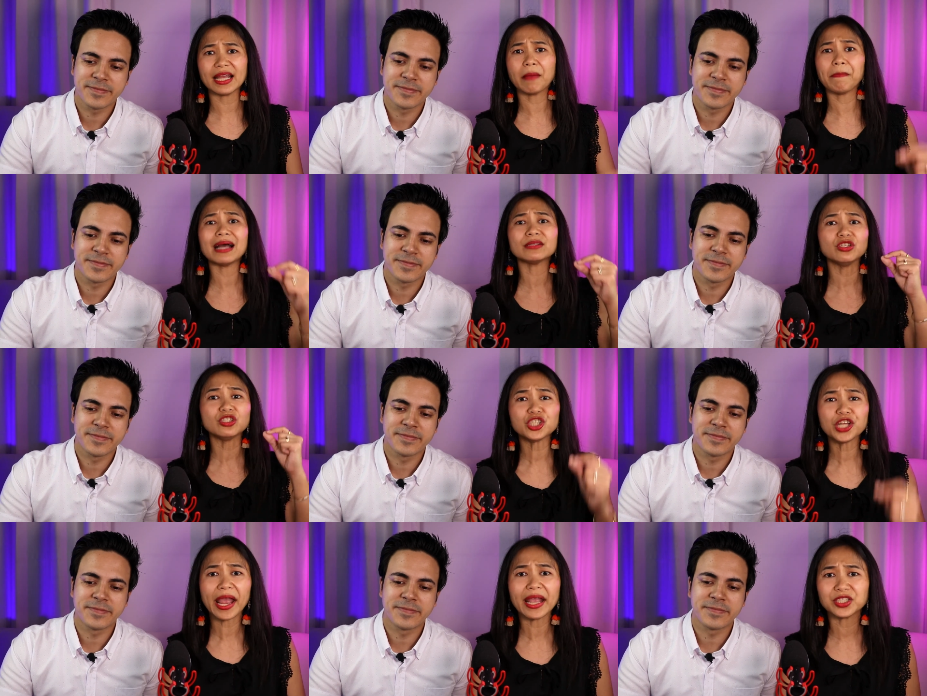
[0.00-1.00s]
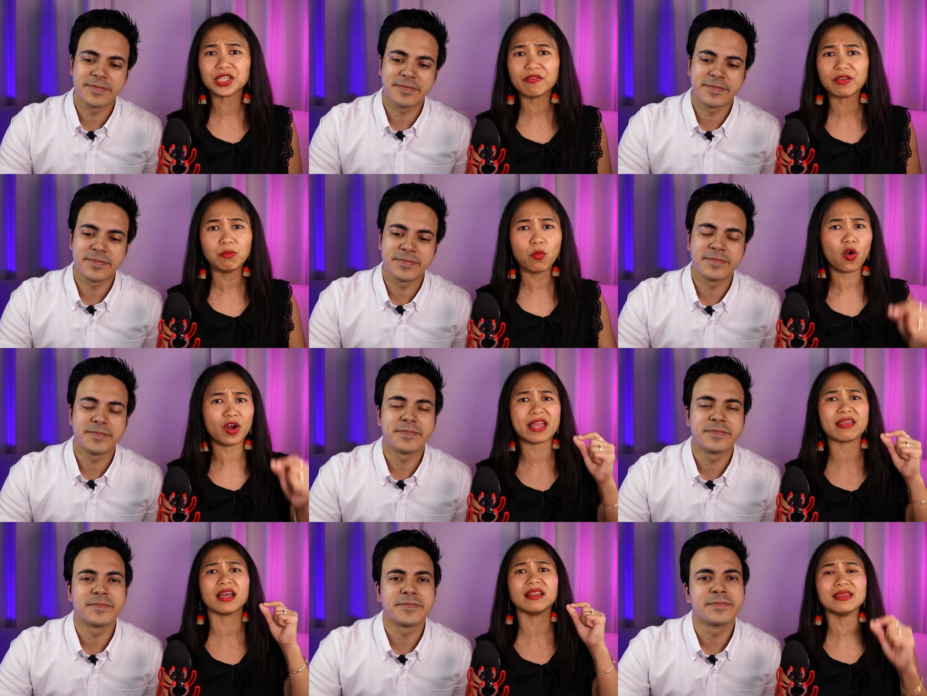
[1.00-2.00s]
Speaker 1: and about to change even more
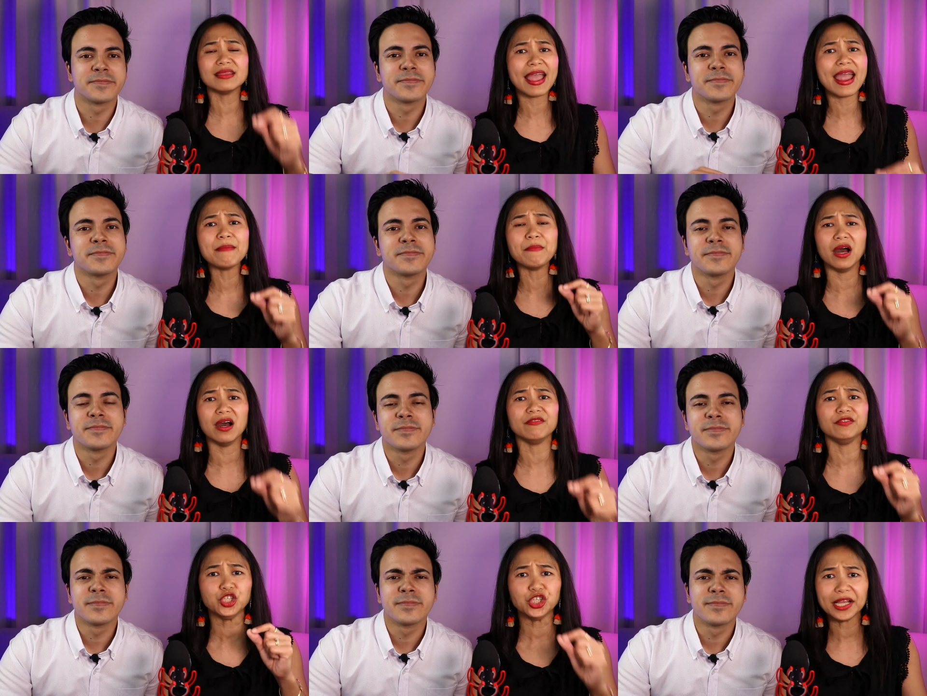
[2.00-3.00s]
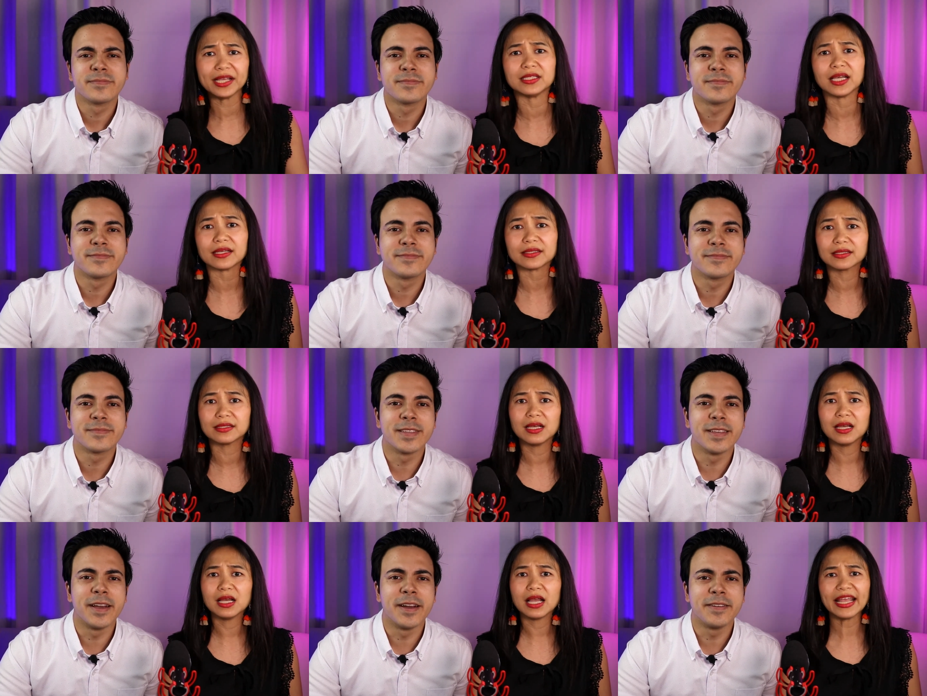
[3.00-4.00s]
in the name of Jesus.
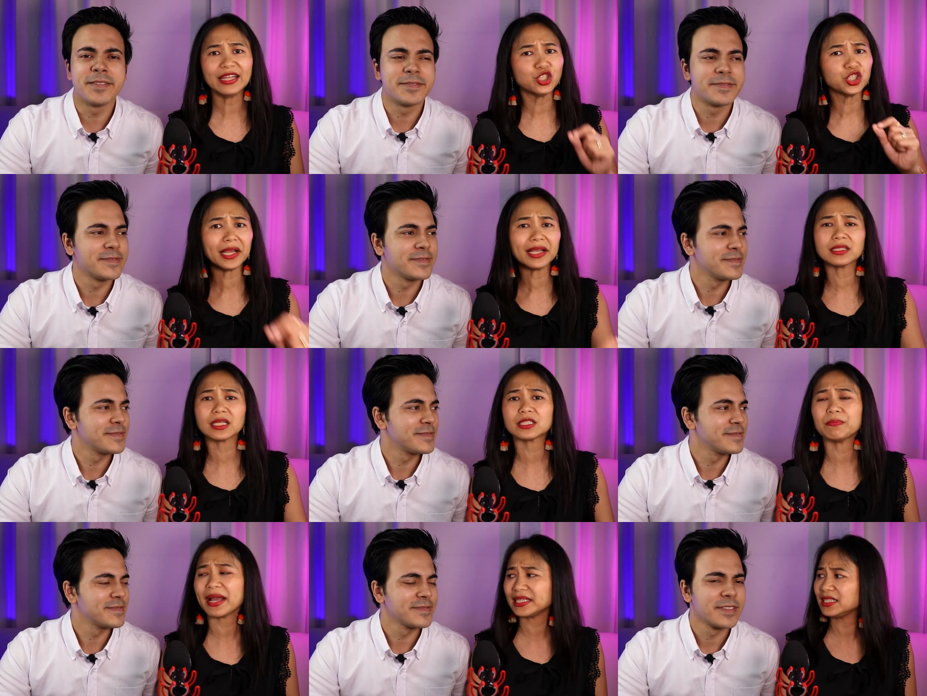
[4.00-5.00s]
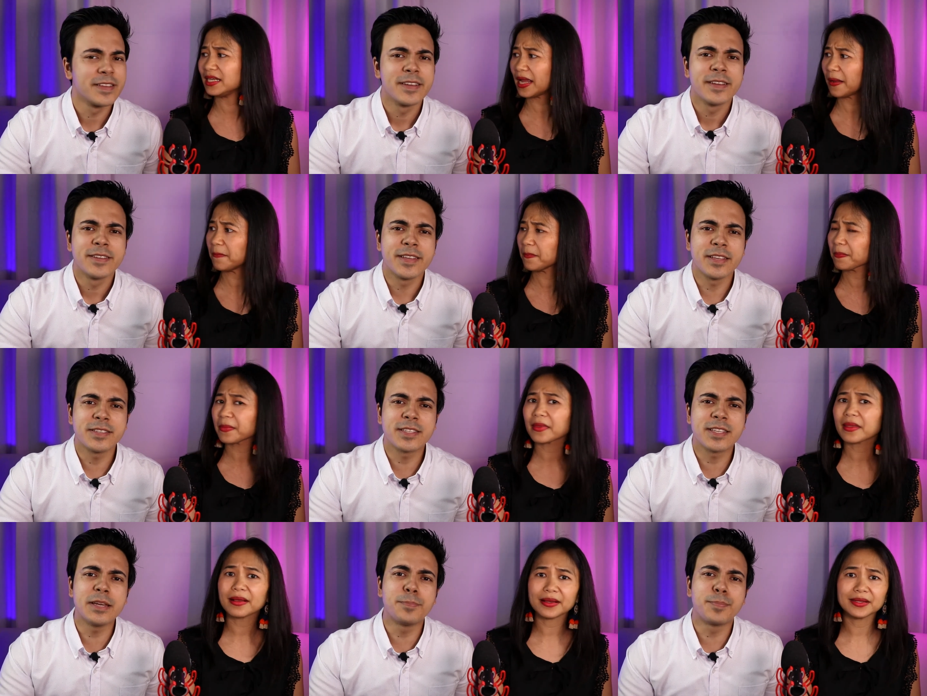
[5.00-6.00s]
Yeah. In Jesus' mighty name.
Speaker 2: Yeah, just
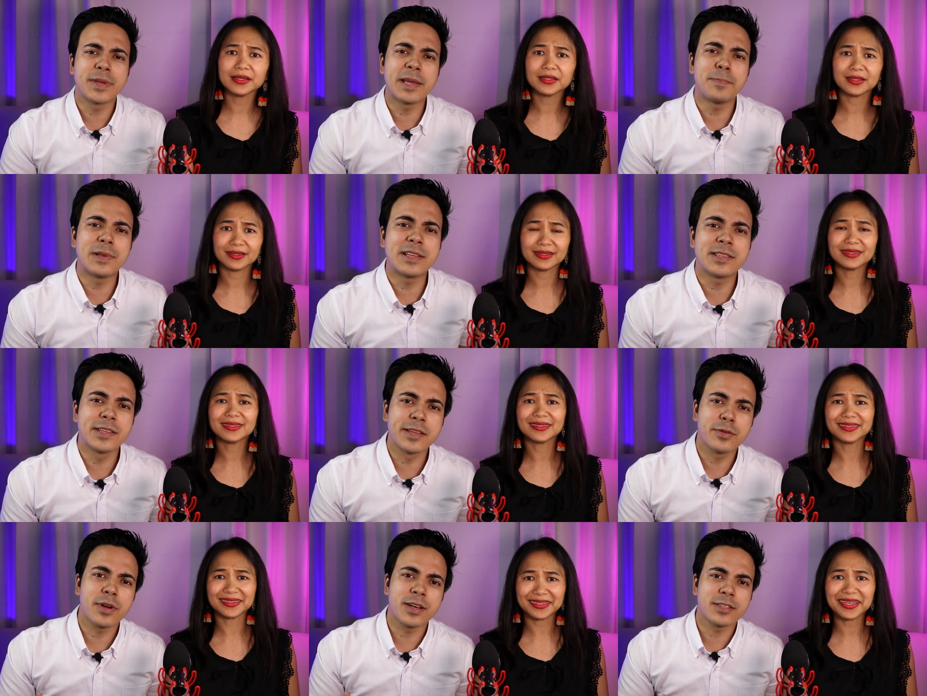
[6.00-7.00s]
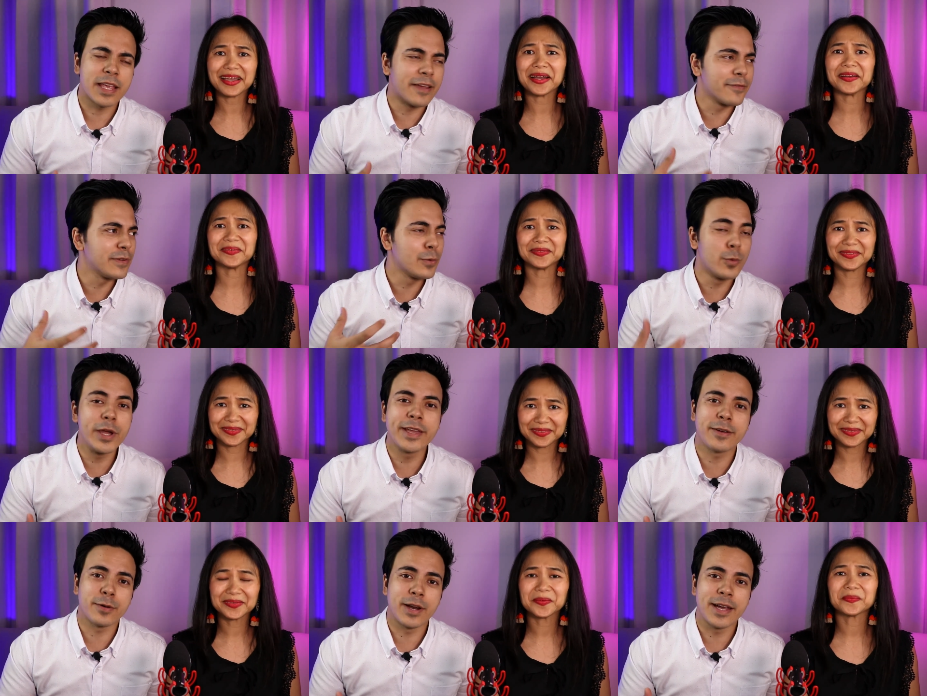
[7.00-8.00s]
keep keep listening to us yeah. every week,
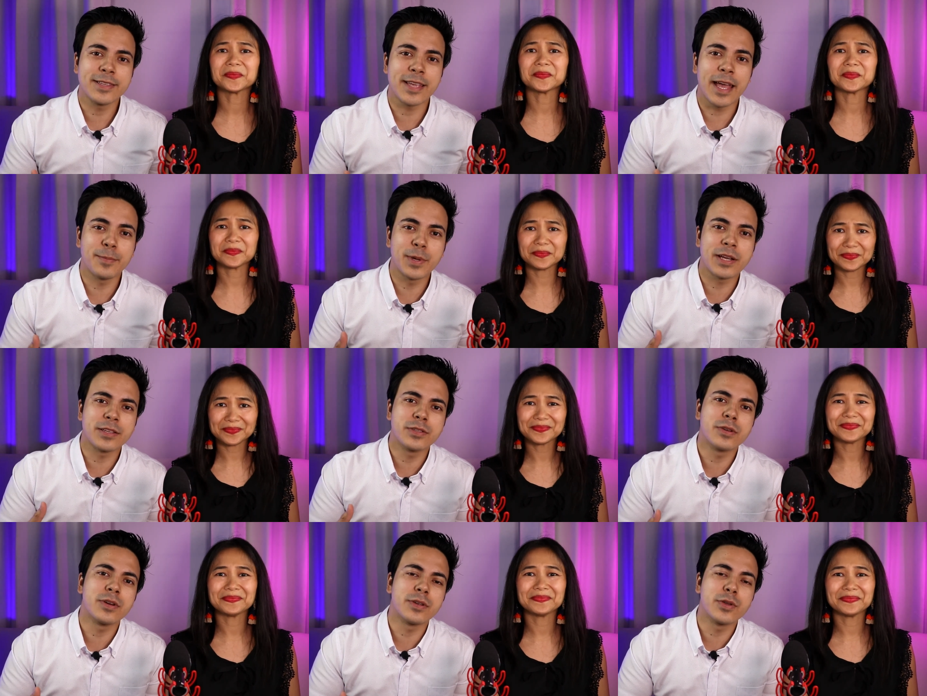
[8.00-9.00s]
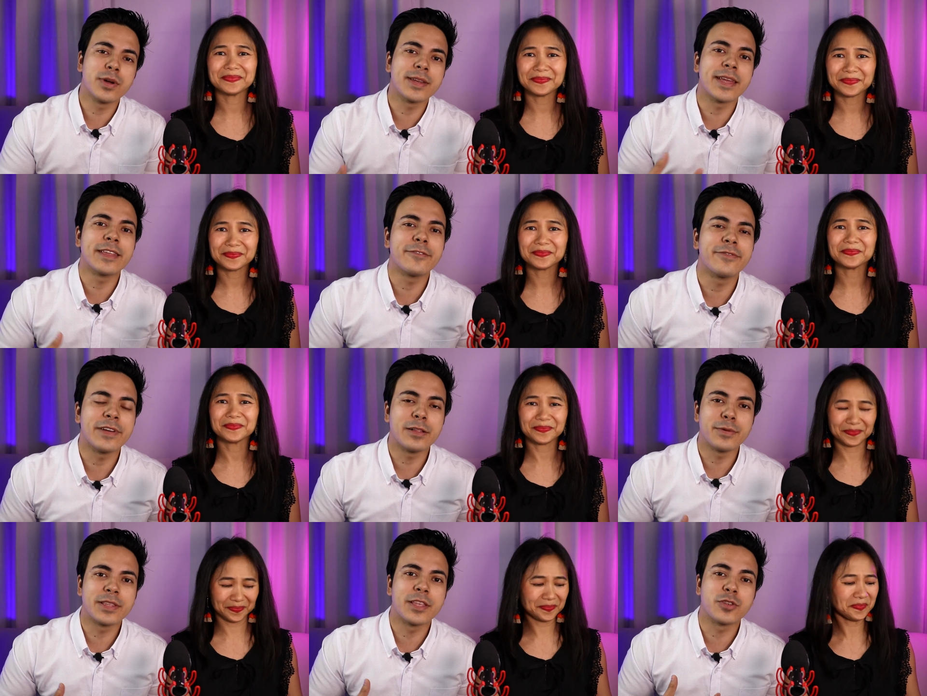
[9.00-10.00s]
right? And uh, because you're you're getting
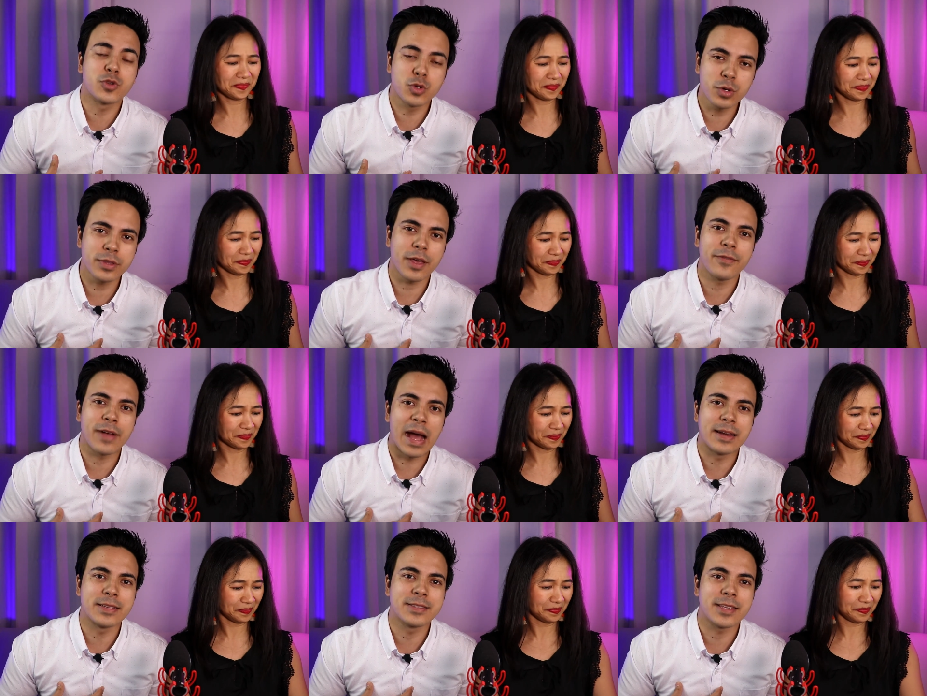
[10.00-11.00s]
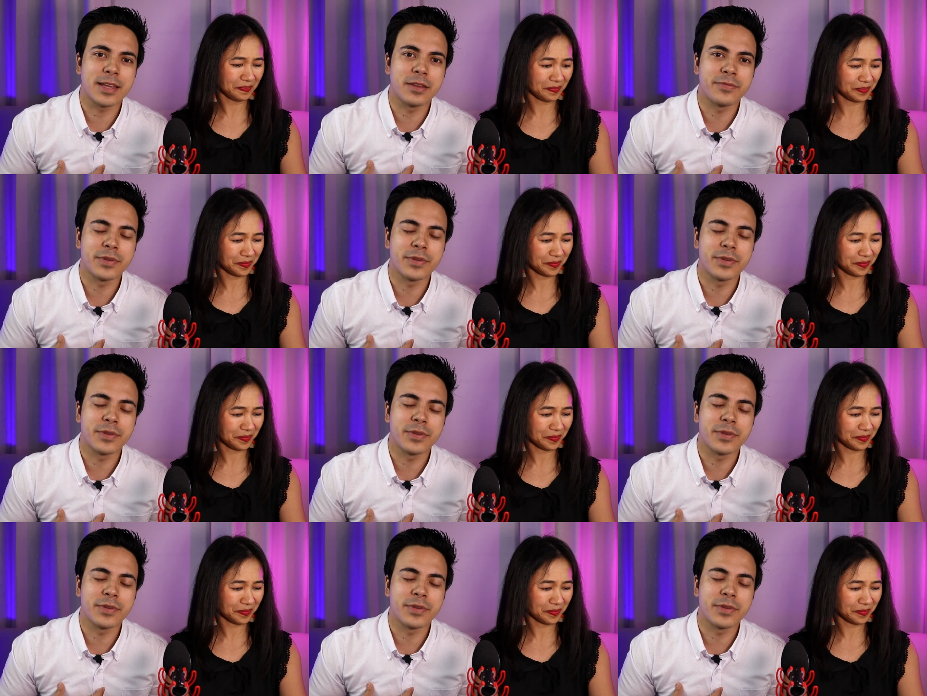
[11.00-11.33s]
filled with the truth of God inside of